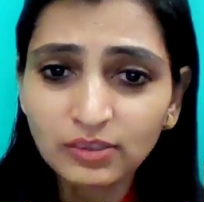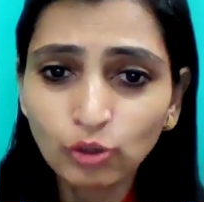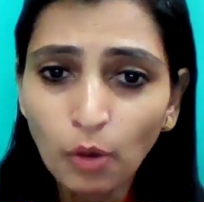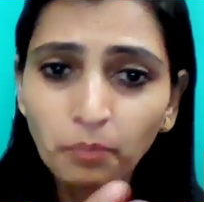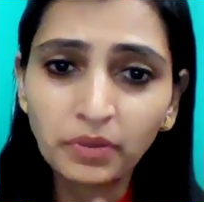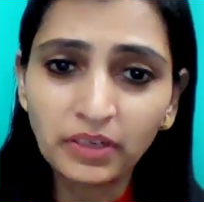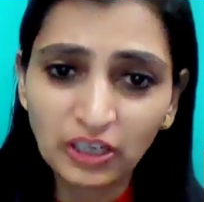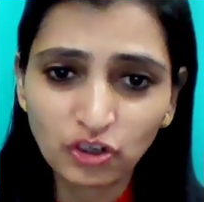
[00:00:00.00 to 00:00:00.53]

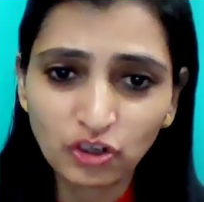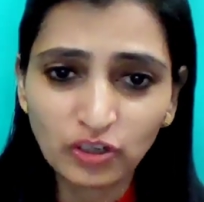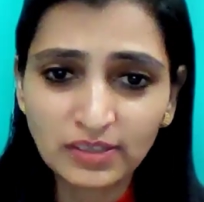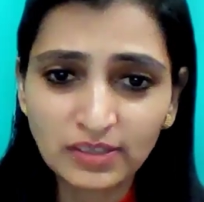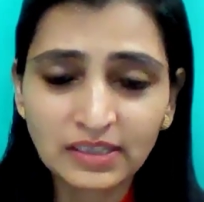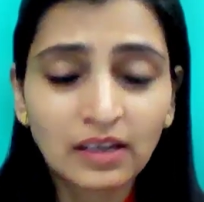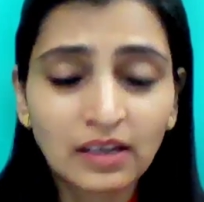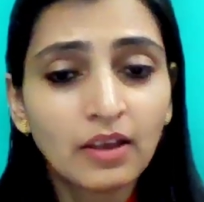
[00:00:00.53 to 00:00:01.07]

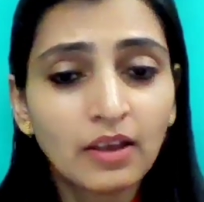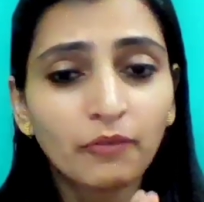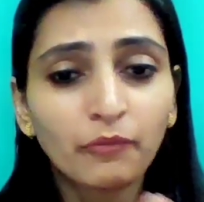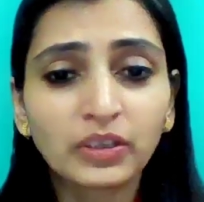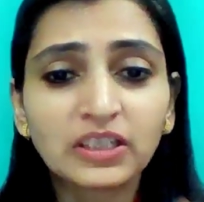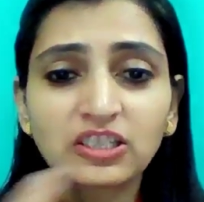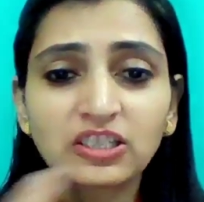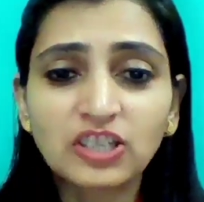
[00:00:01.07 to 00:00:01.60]
combinations
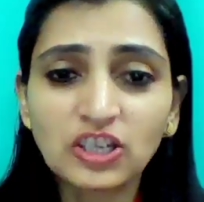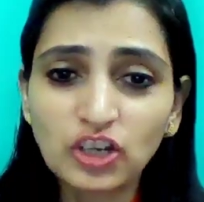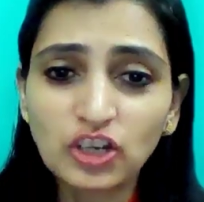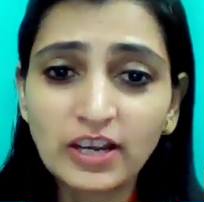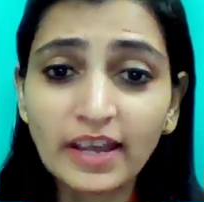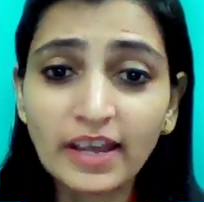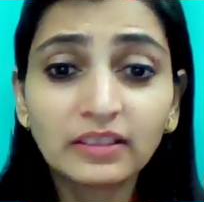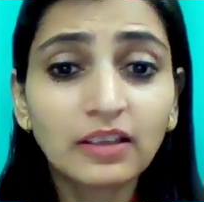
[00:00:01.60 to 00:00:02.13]
with stitch
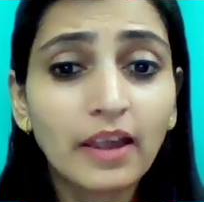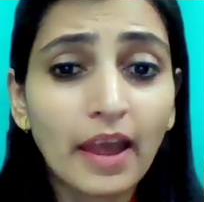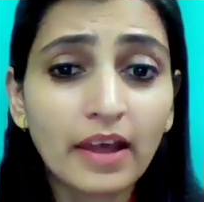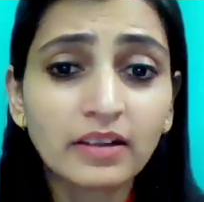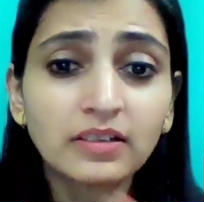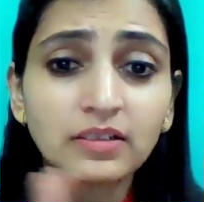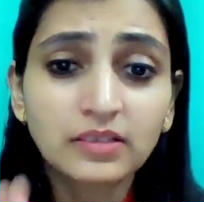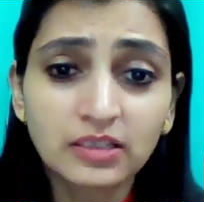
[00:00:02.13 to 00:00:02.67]
length
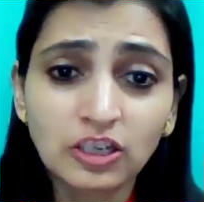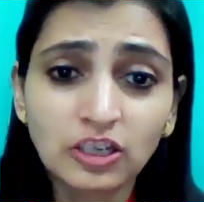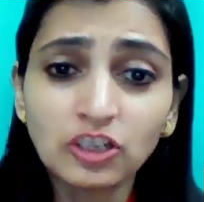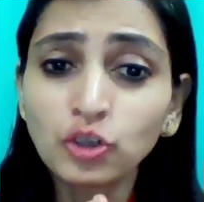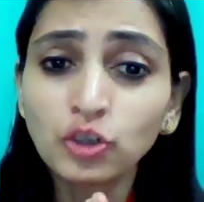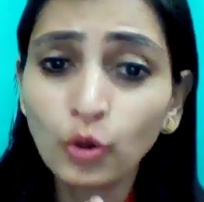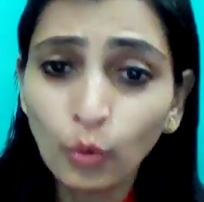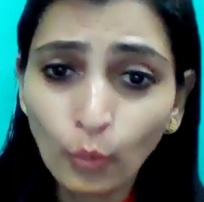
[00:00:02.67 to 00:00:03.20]
and
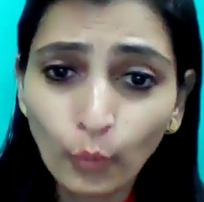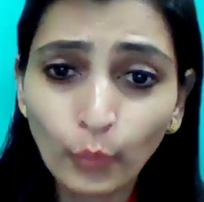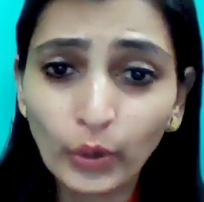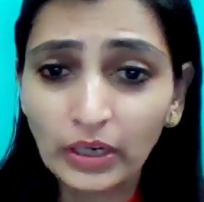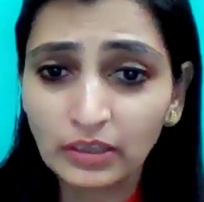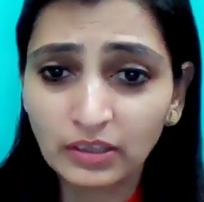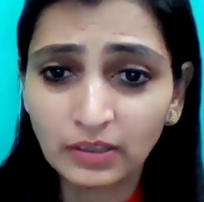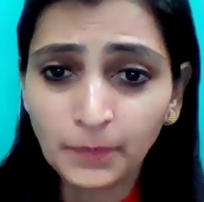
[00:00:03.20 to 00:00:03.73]
stitch
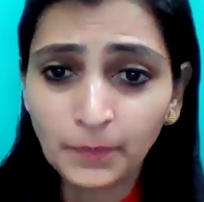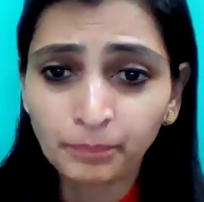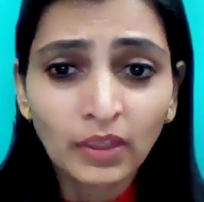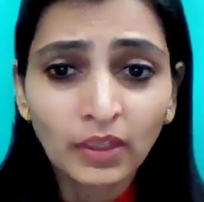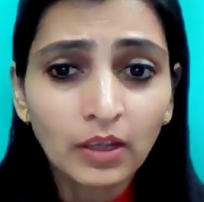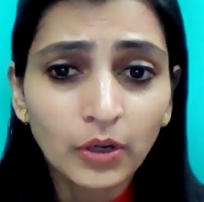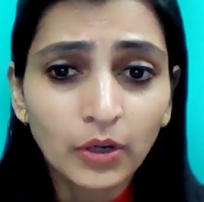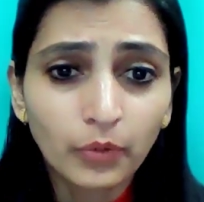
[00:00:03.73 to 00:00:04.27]
width,
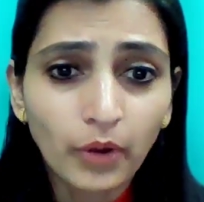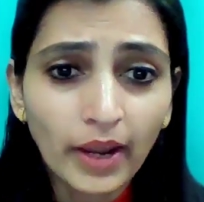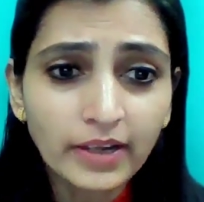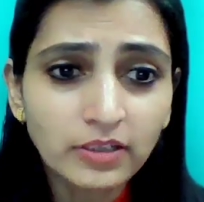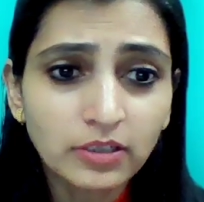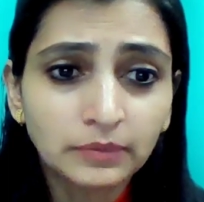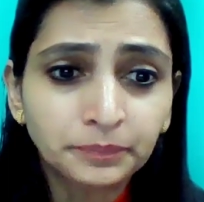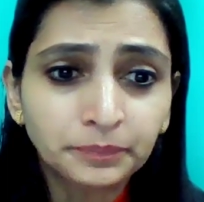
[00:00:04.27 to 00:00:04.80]

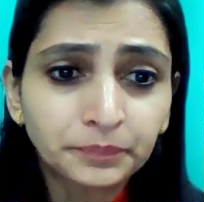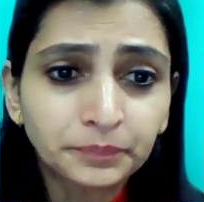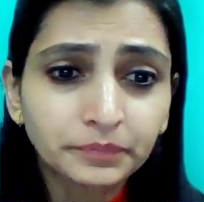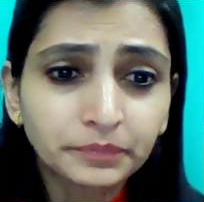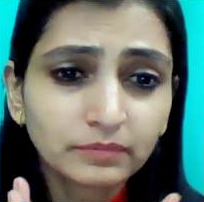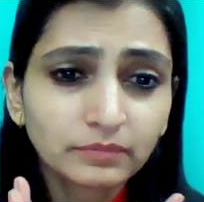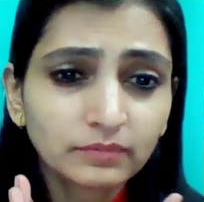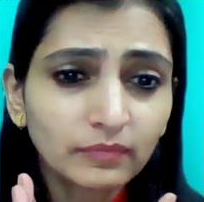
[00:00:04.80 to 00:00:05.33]
right?
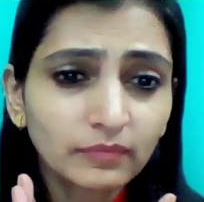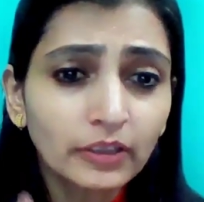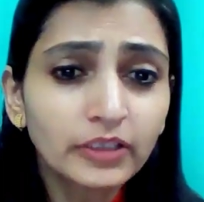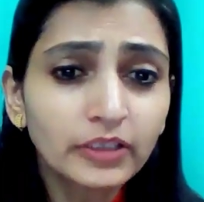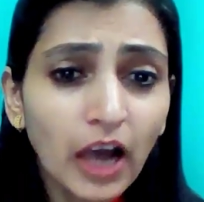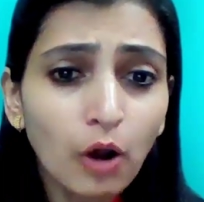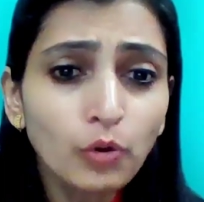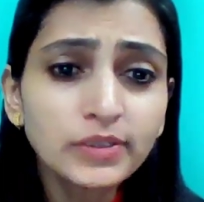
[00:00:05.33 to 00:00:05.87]

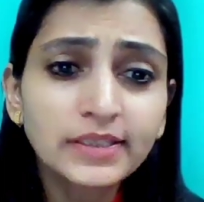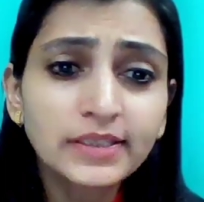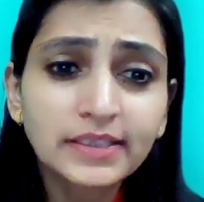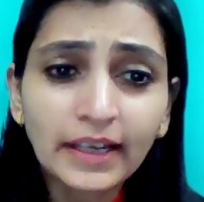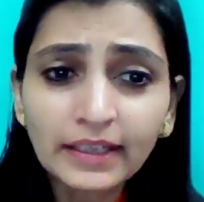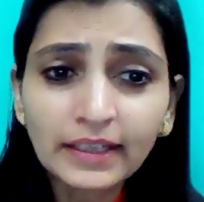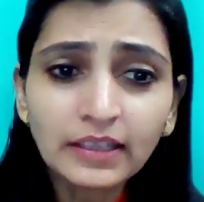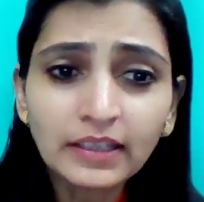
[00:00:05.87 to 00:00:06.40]
Now
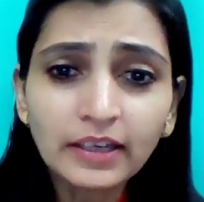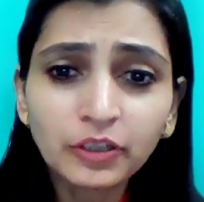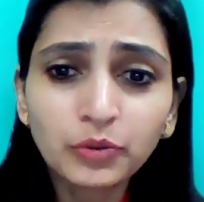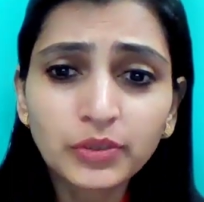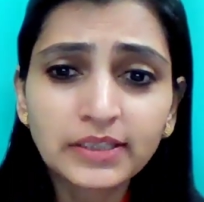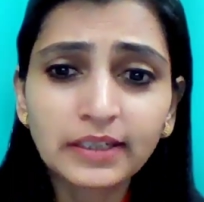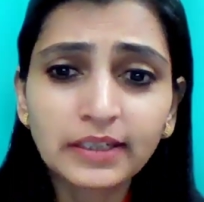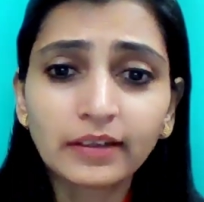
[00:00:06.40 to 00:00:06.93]
second thing
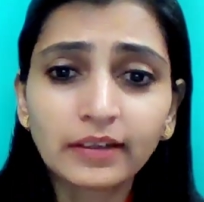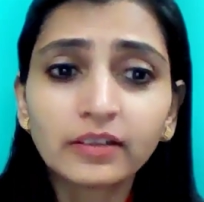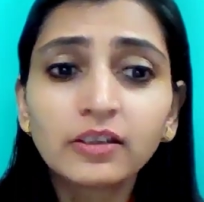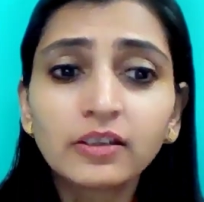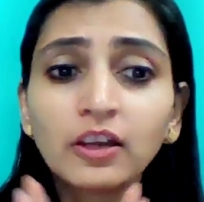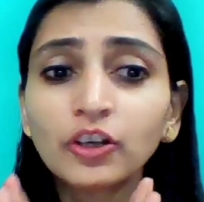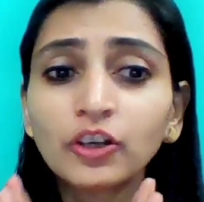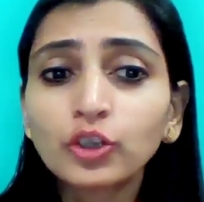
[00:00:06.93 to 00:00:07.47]
you said,
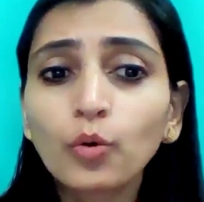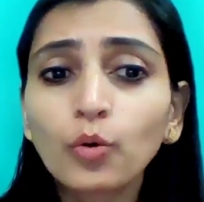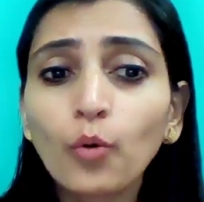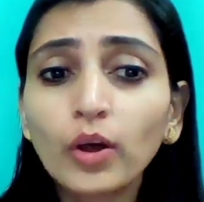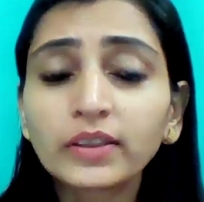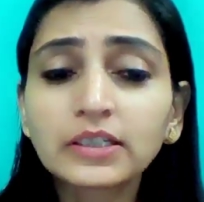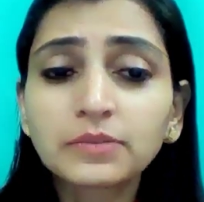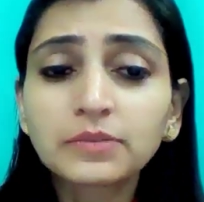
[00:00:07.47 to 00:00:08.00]
you
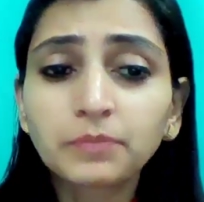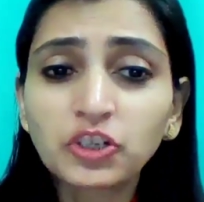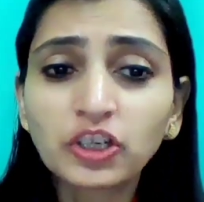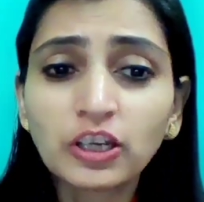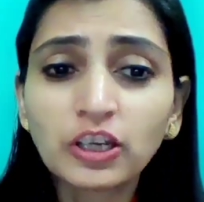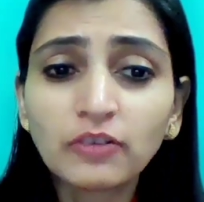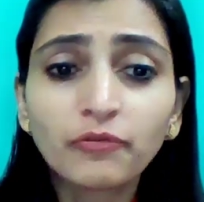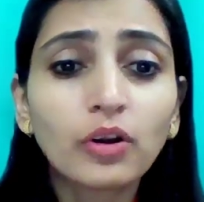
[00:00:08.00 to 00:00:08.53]
want this
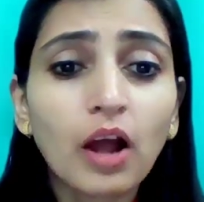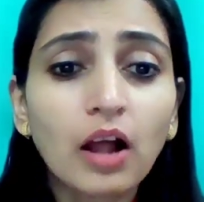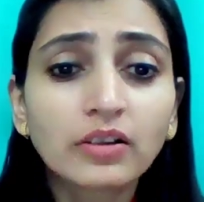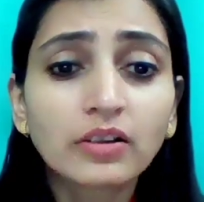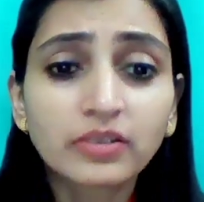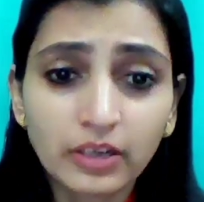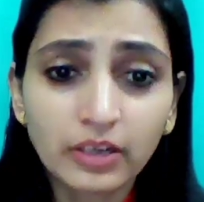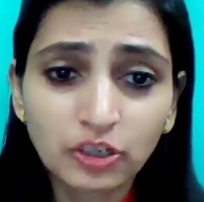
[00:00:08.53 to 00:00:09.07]
machine for
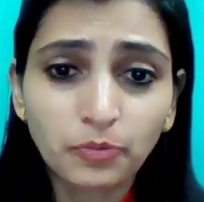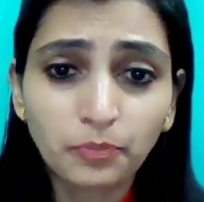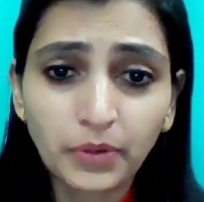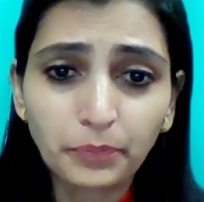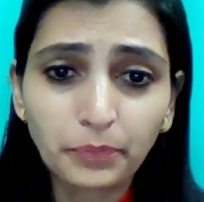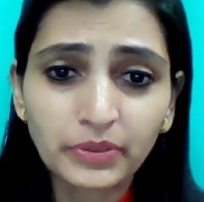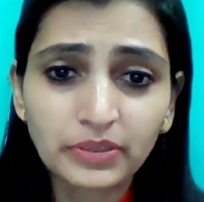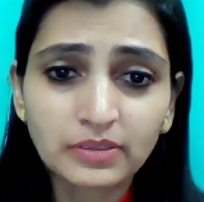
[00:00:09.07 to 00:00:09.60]
alteration
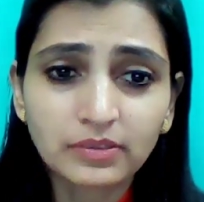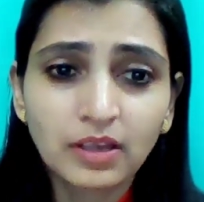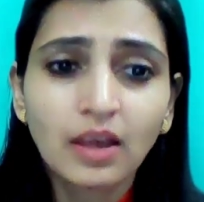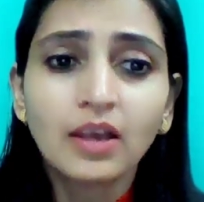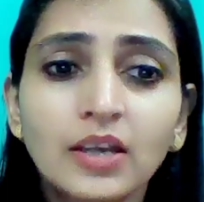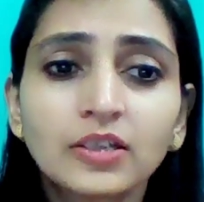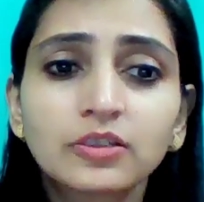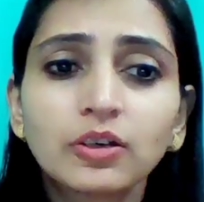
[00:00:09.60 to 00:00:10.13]
purpose.
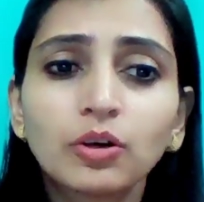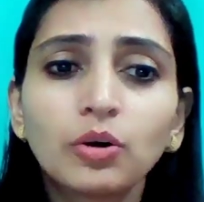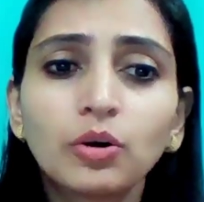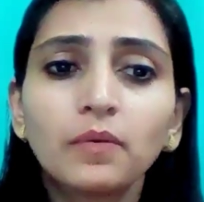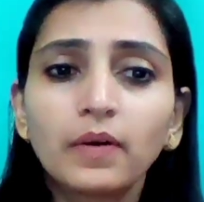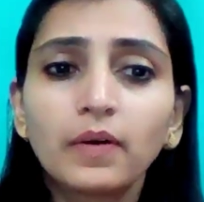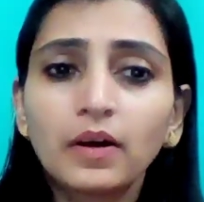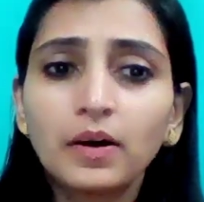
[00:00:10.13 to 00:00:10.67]

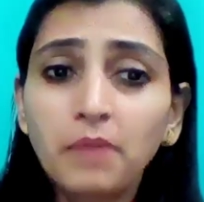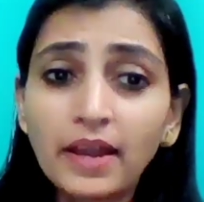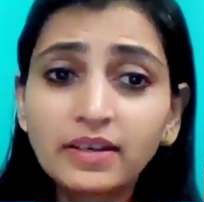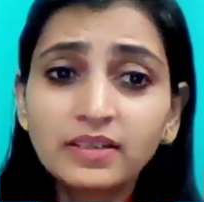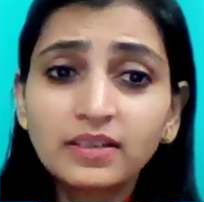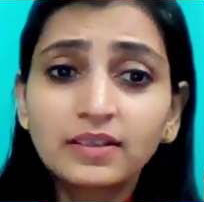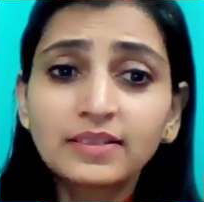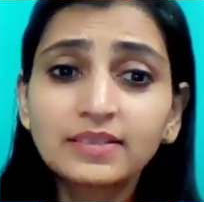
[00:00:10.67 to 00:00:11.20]
So my
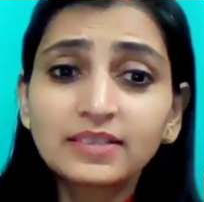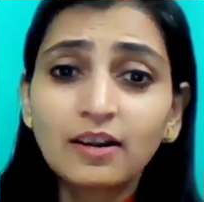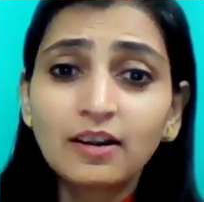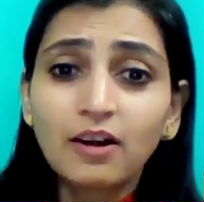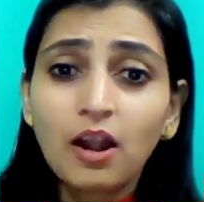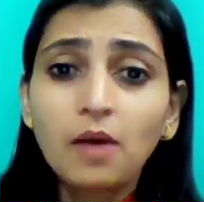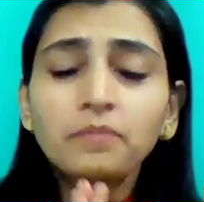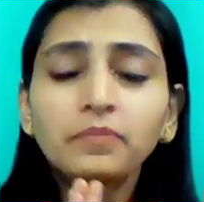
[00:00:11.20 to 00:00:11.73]
dear
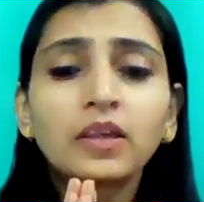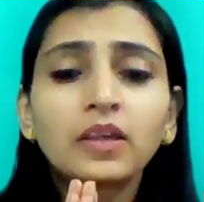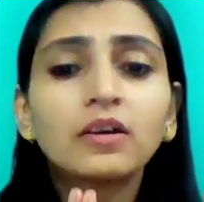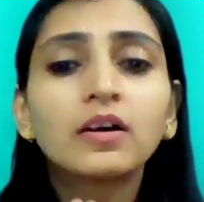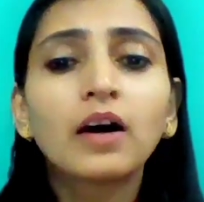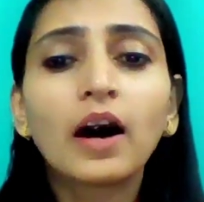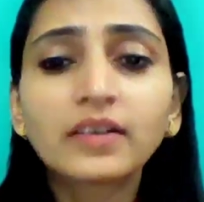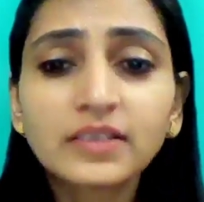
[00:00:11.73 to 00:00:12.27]
Instagram,
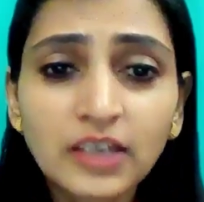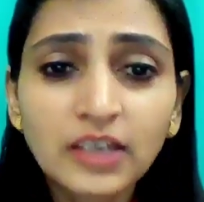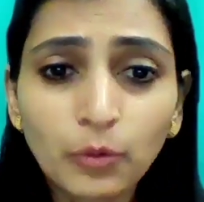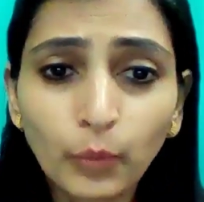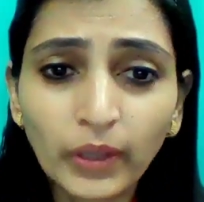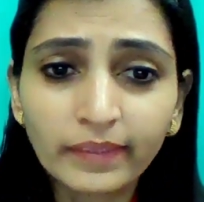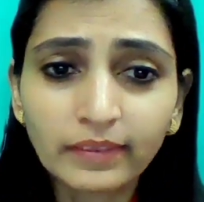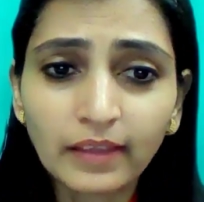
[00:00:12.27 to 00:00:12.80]
understand
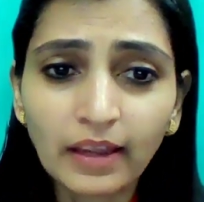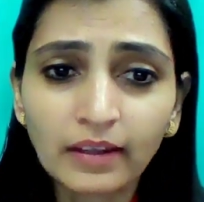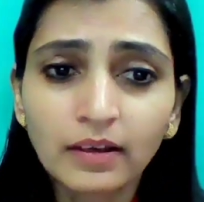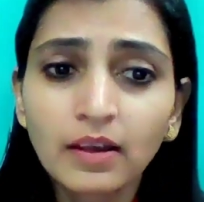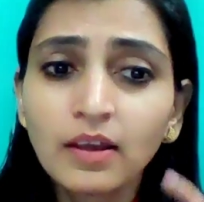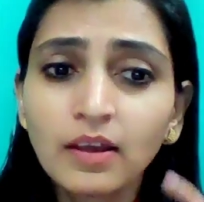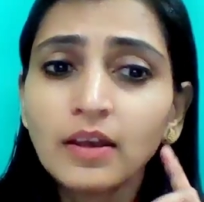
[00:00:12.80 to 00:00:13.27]
one thing.